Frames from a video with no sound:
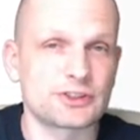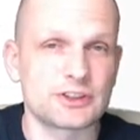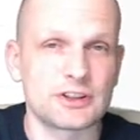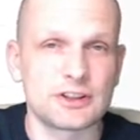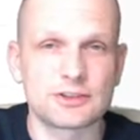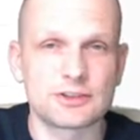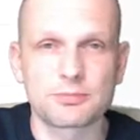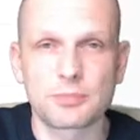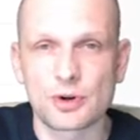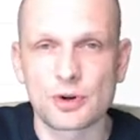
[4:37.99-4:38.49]

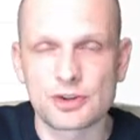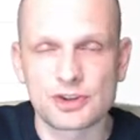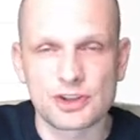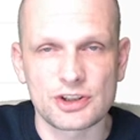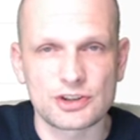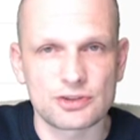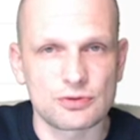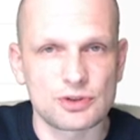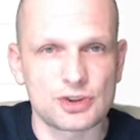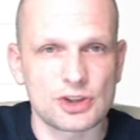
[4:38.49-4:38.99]
these
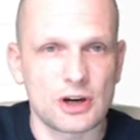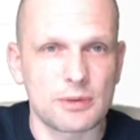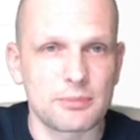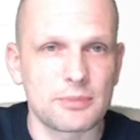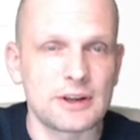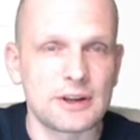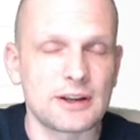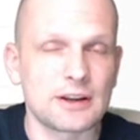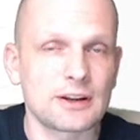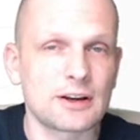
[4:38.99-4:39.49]
projects which are
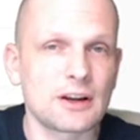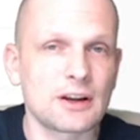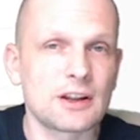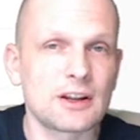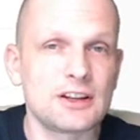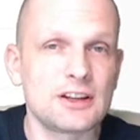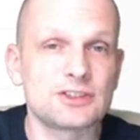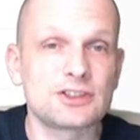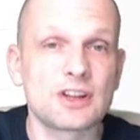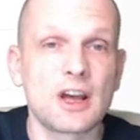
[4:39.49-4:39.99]
being
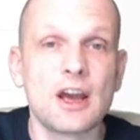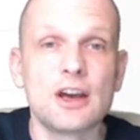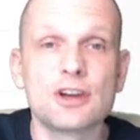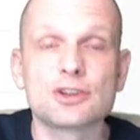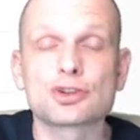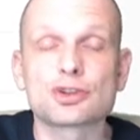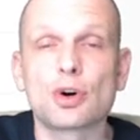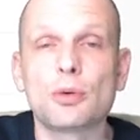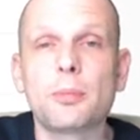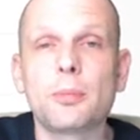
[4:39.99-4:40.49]
released.
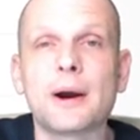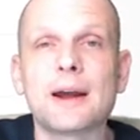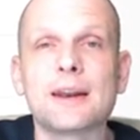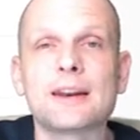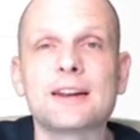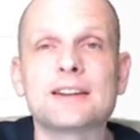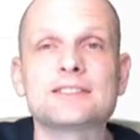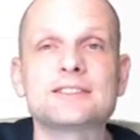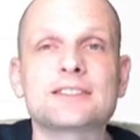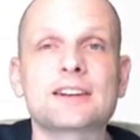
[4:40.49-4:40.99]
So
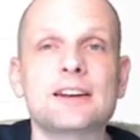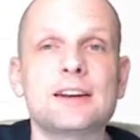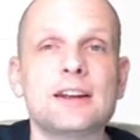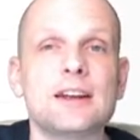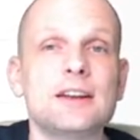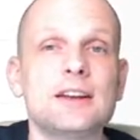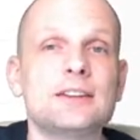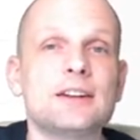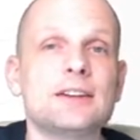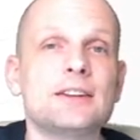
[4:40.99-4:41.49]
Binance
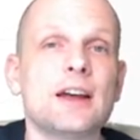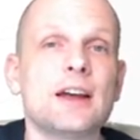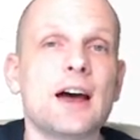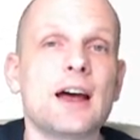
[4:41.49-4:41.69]
created a